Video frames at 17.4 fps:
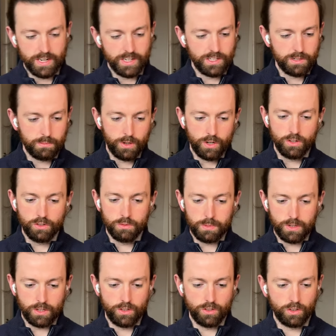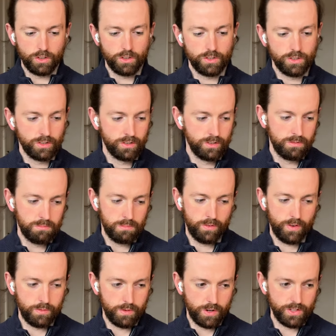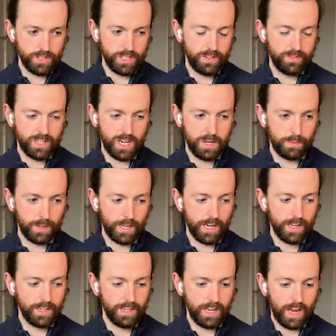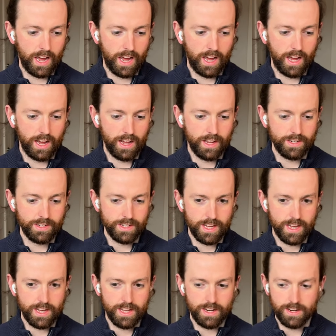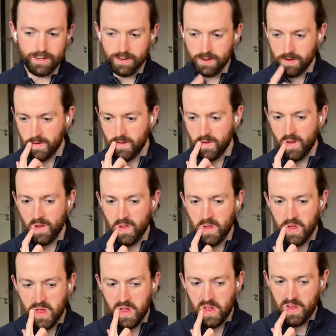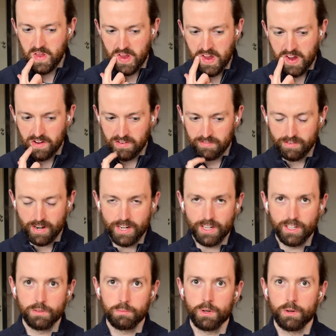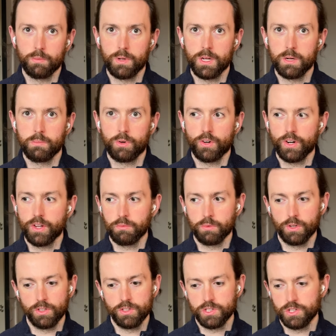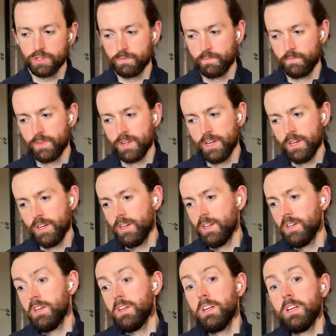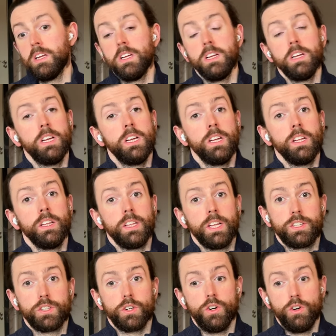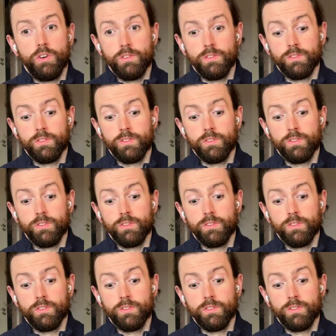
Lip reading: Tomorrow will be all good, probably around the same time again. And then, yeah, Friday will probably be a morning one. So that's all.